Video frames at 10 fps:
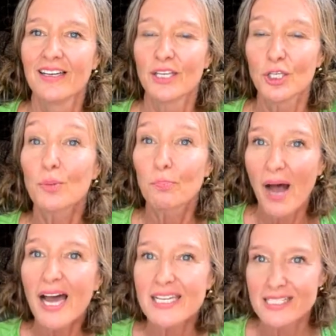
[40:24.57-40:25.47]
Your
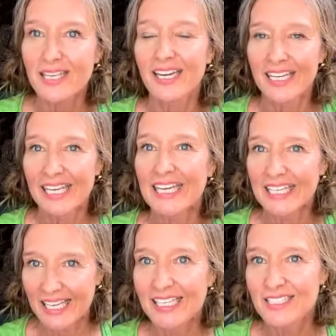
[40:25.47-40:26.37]
body's going to
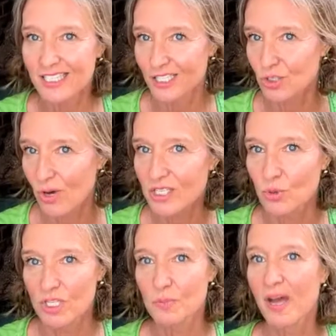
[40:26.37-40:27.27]
kick into stress
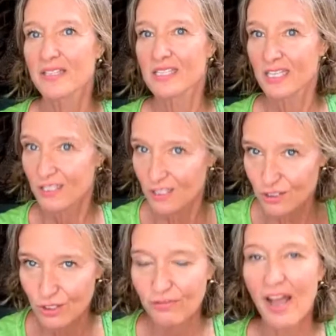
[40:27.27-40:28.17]
response and into
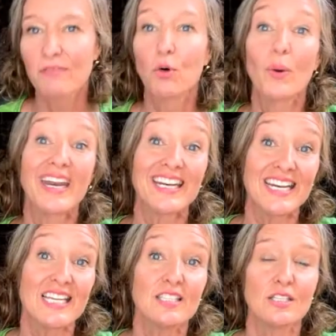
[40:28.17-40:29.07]
survival when it
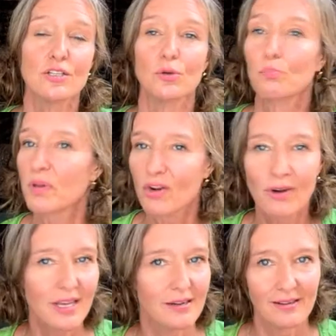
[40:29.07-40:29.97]
needs to,
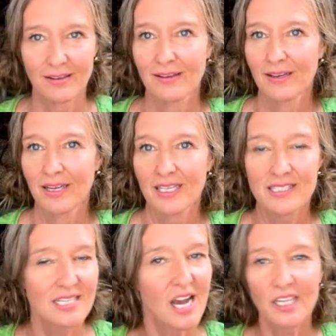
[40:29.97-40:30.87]
period.
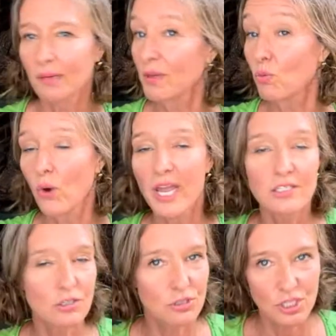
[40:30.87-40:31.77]
It's not going to be way
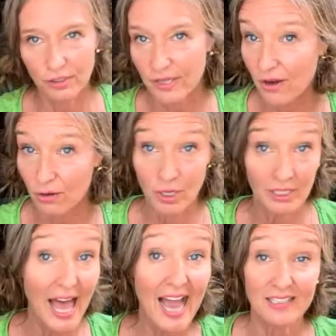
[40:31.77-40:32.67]
too chilled out and
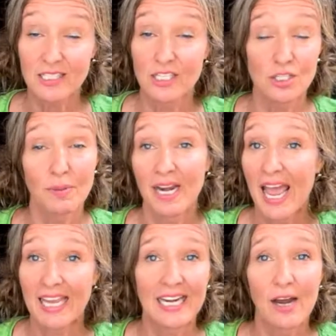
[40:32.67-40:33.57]
relaxed because you've been
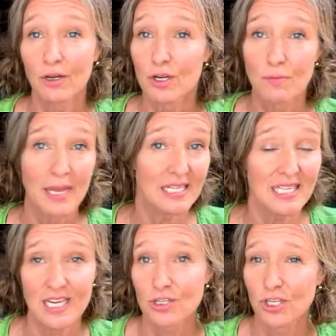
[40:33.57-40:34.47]
hanging out in your
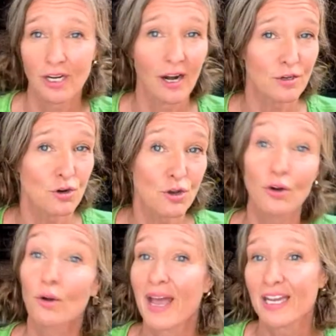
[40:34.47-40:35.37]
meditation and on your
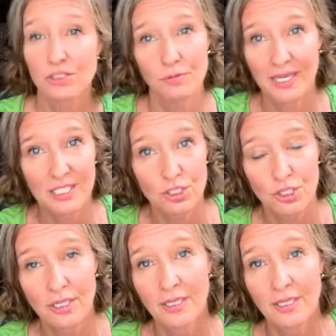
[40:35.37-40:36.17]
yoga mat too much,